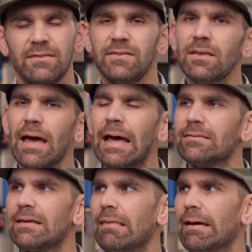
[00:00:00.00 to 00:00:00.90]
It still
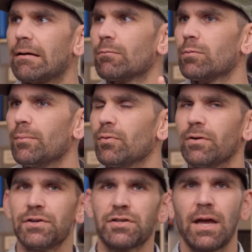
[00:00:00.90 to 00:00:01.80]
has that like
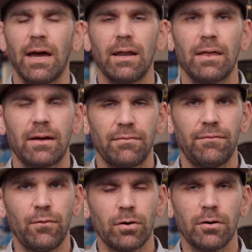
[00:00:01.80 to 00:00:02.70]
rubberish kind of like
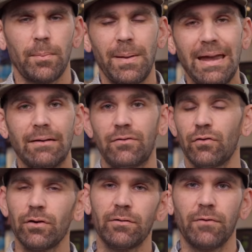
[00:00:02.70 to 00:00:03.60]
foregrip and
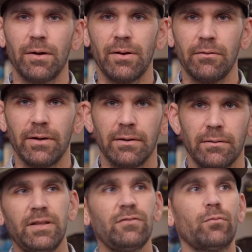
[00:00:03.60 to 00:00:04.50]
trigger frame area,
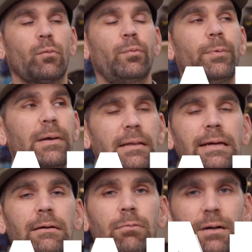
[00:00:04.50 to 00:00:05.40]
but it's
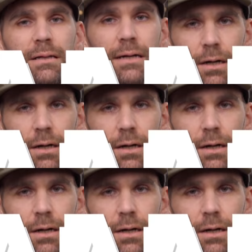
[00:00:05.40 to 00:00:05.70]
really, really